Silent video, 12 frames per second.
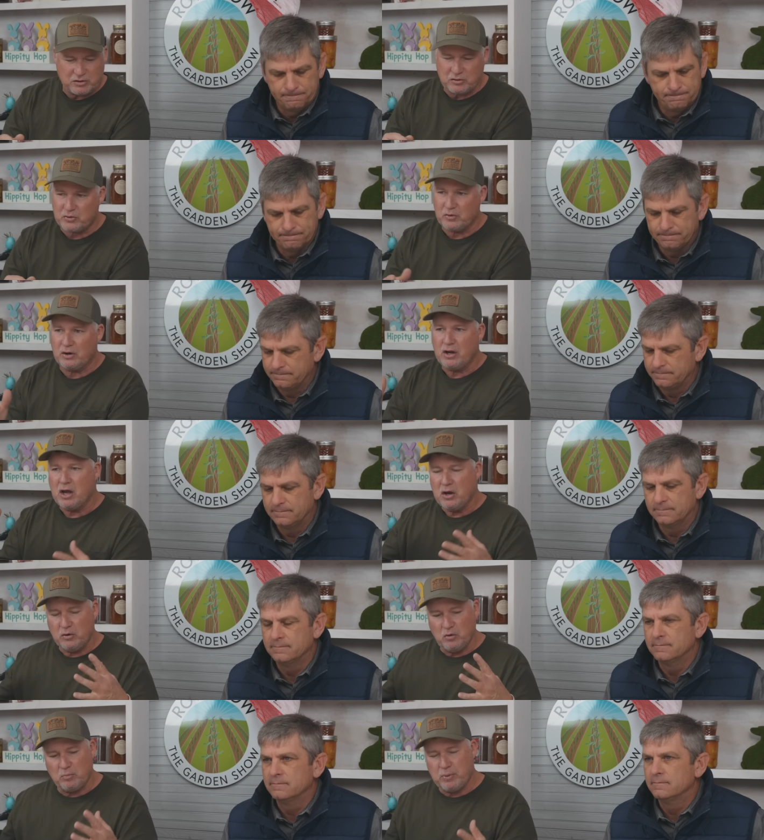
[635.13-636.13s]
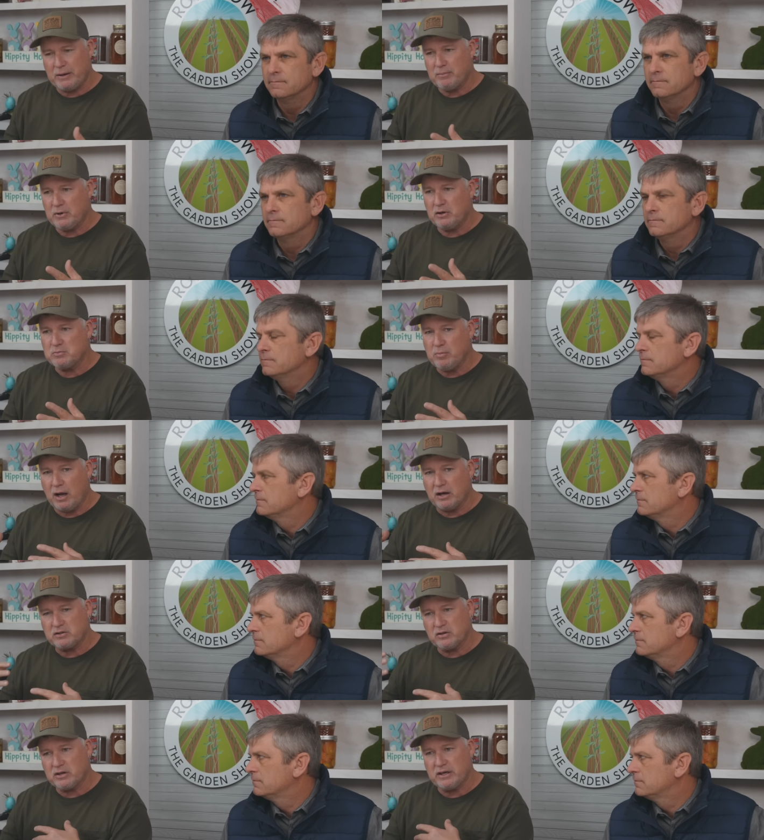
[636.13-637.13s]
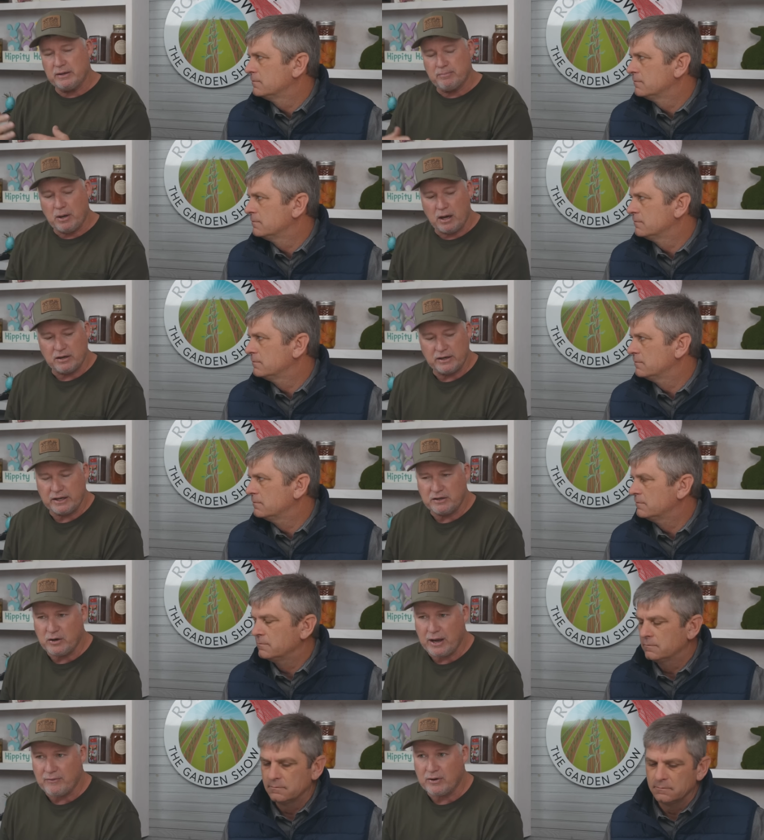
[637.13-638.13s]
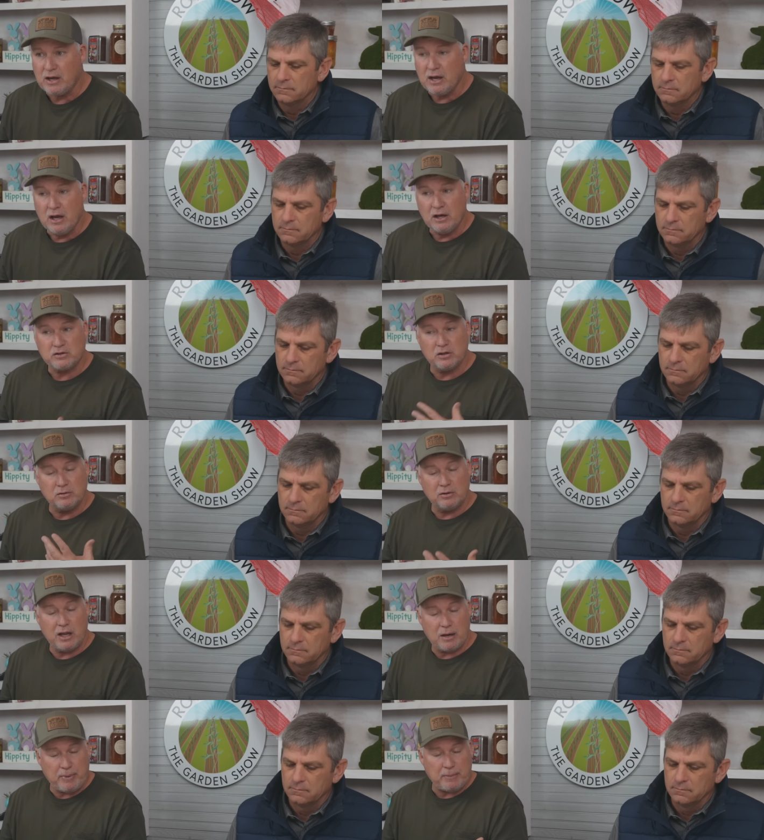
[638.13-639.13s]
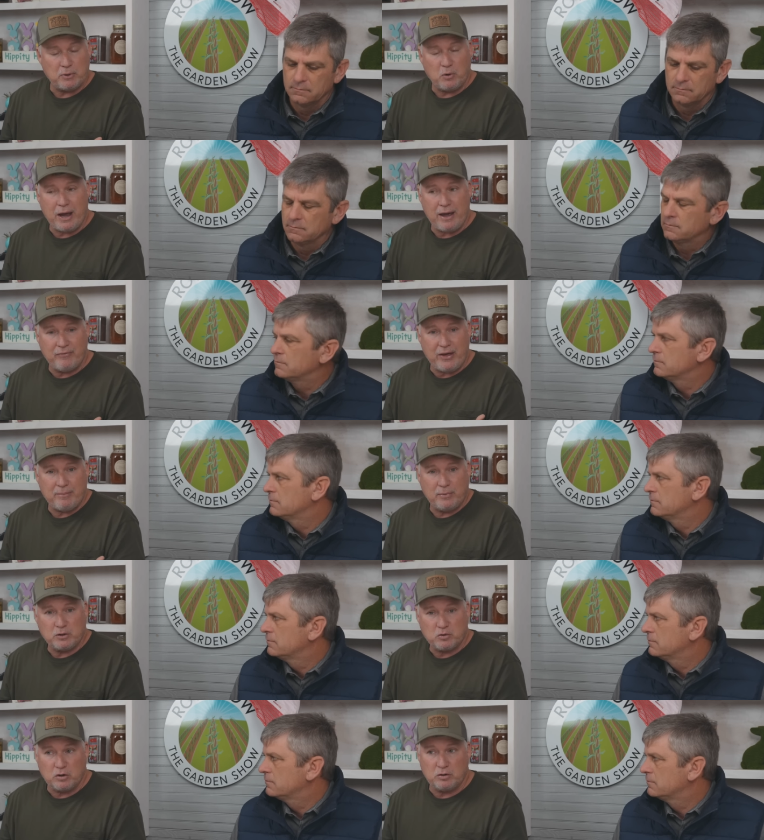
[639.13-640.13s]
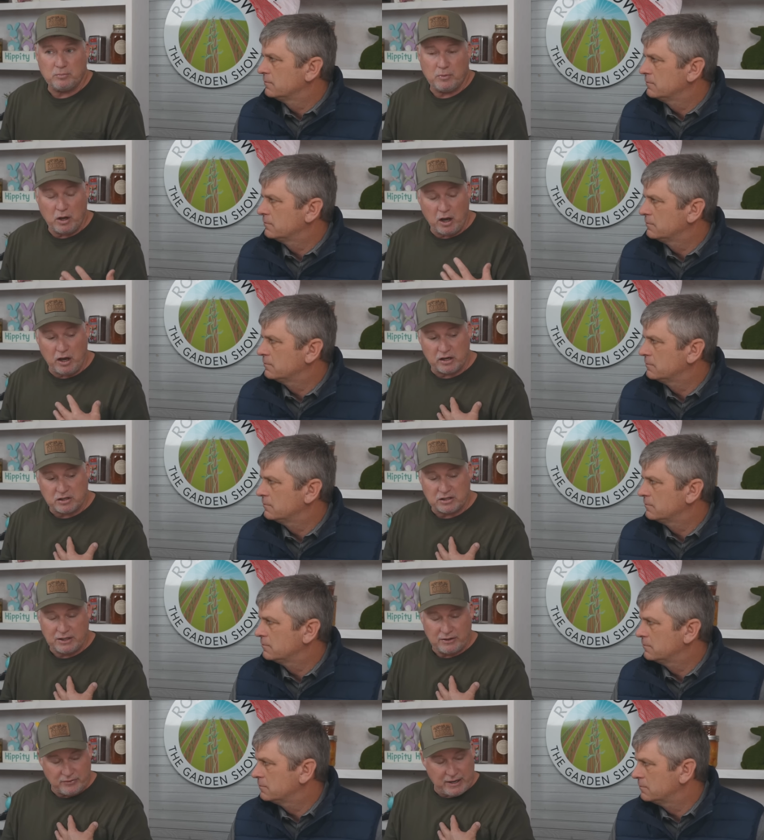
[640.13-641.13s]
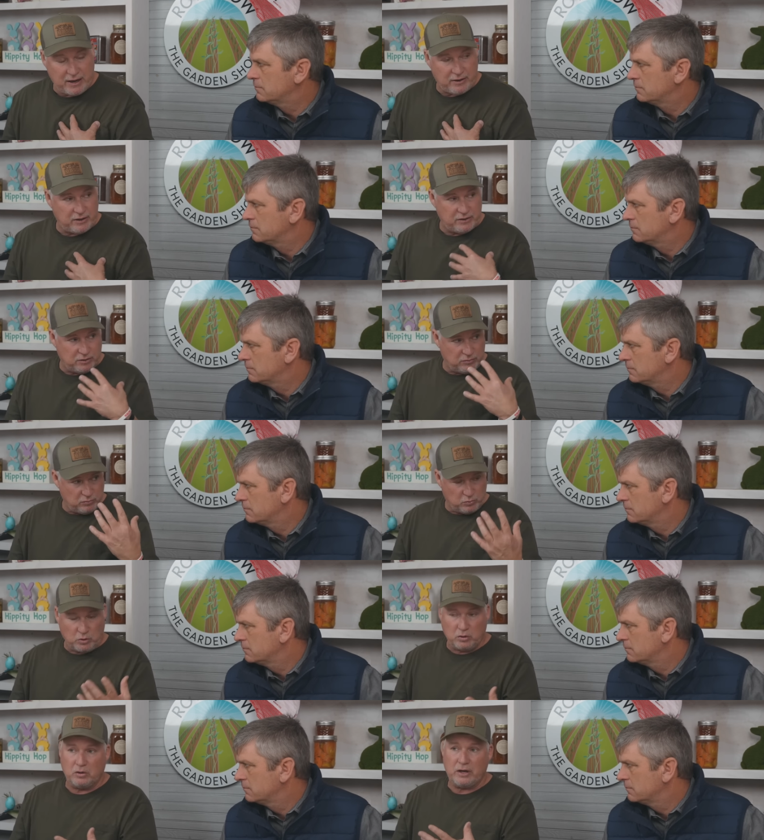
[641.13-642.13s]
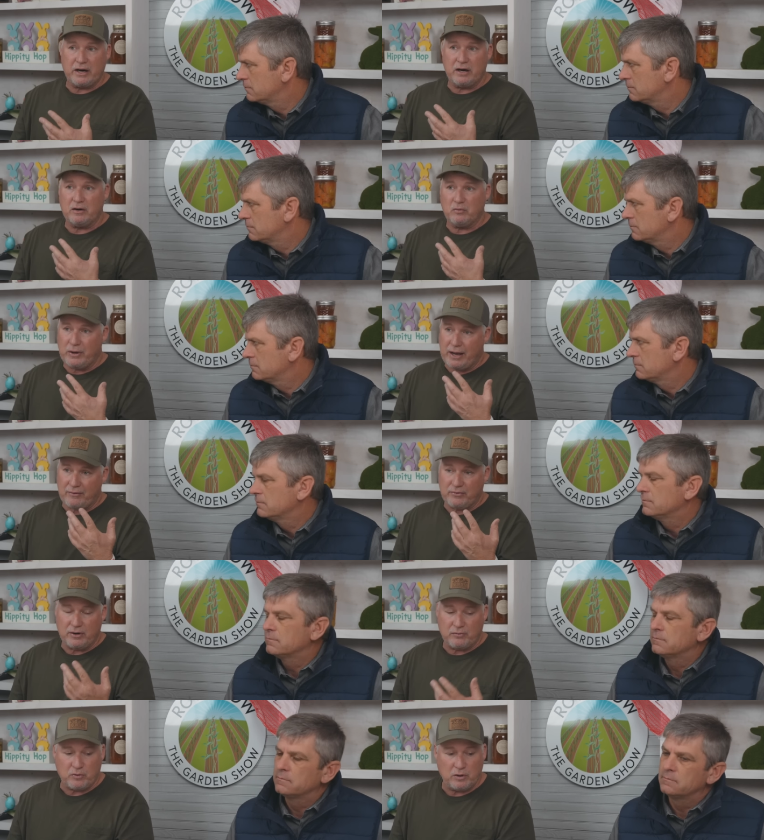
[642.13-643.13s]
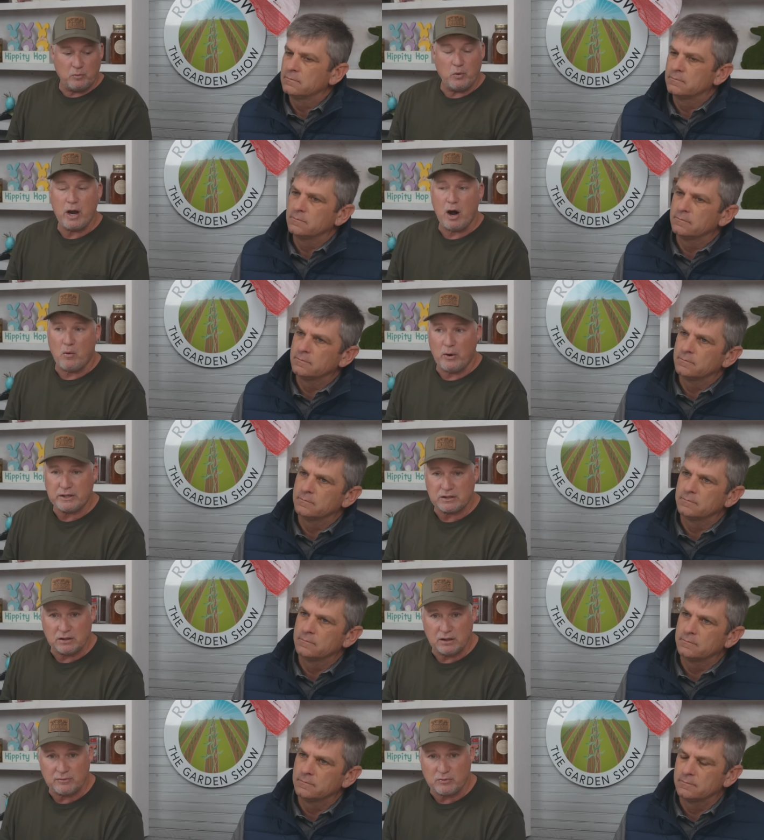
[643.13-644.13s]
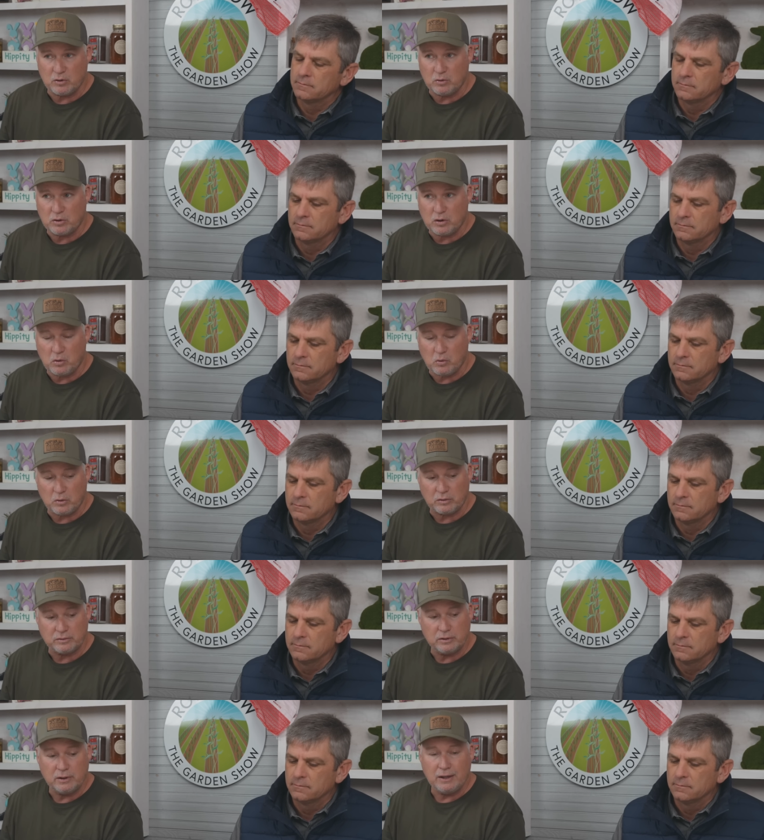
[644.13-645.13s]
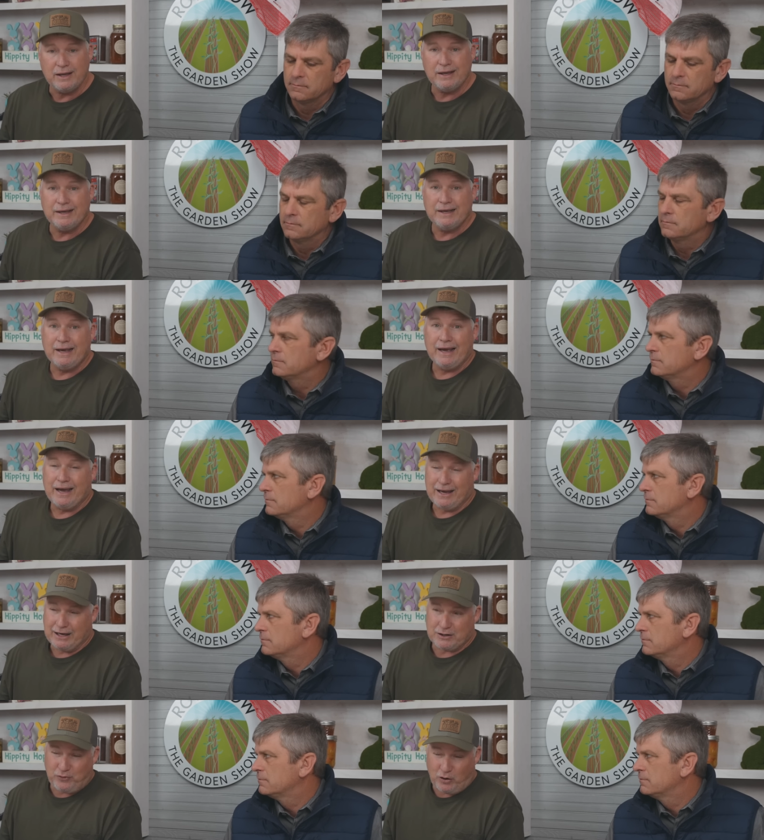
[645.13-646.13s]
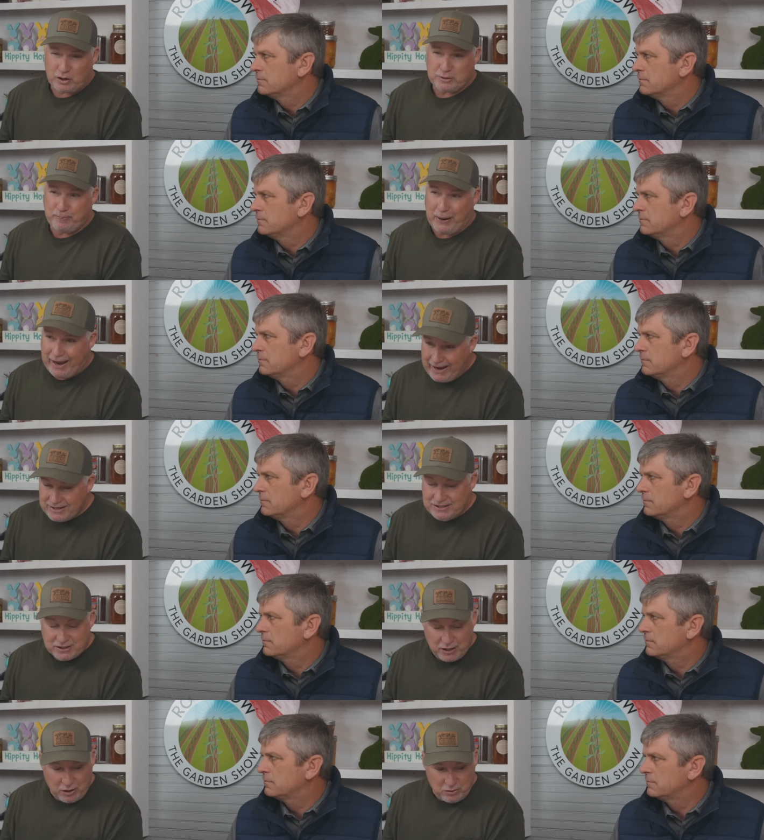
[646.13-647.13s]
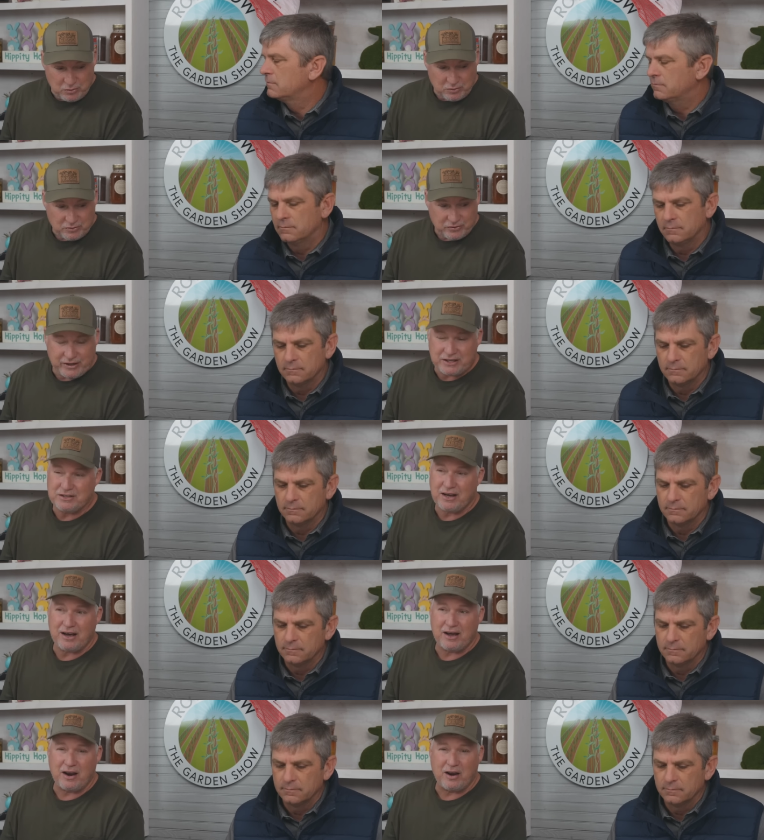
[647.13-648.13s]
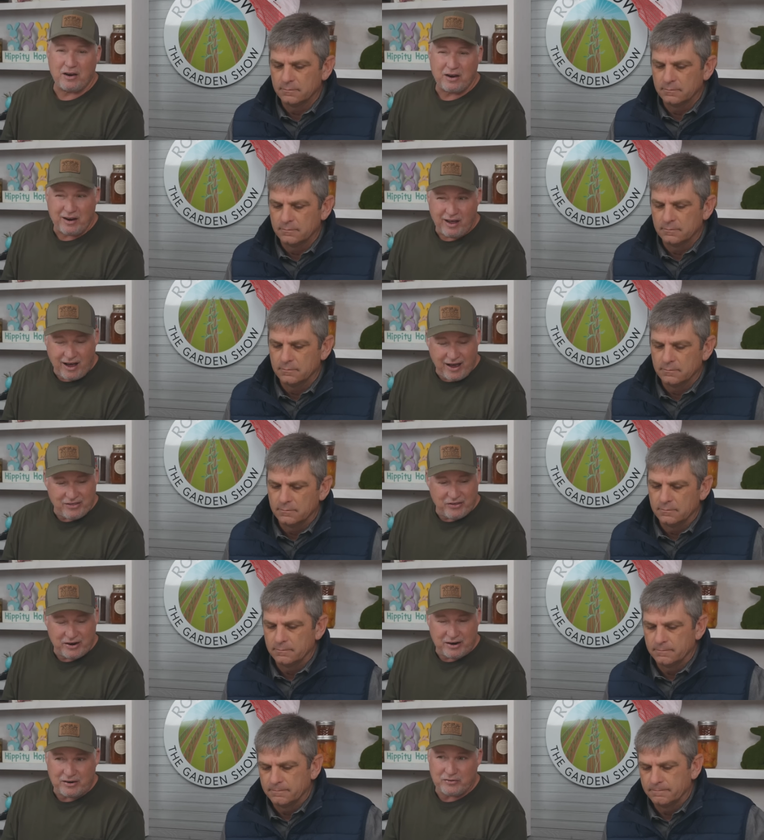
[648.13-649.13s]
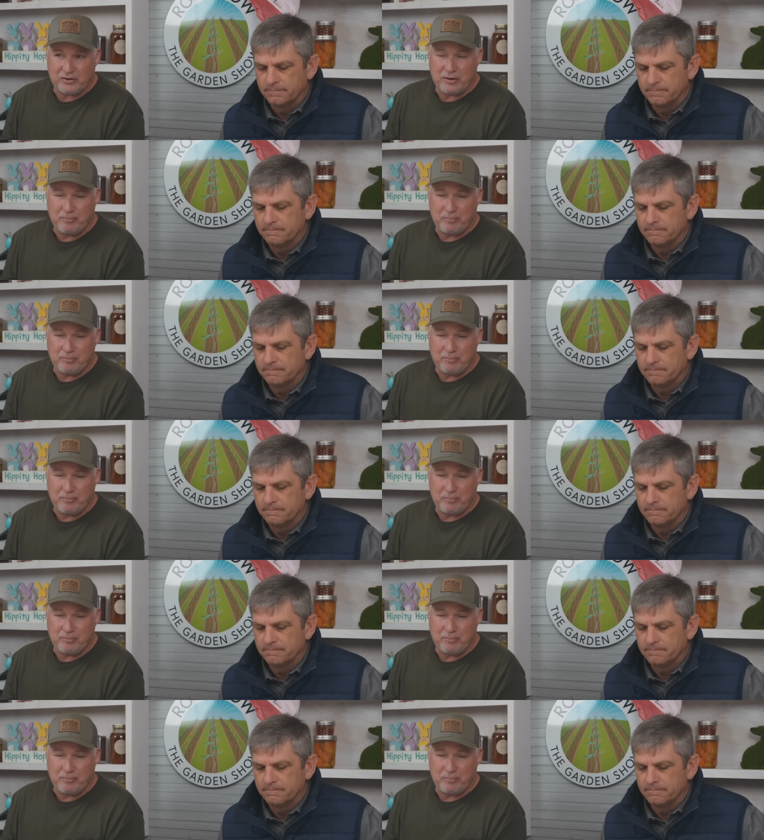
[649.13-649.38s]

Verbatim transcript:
Speaker 1: two or three, you want to plant them in those blocks so it can get pollinated and you have it. So a lot of people don't have that much room. Us living out in the rural area, we have enough room. We always love growing corn. As far as pests go, there's not a lot there. The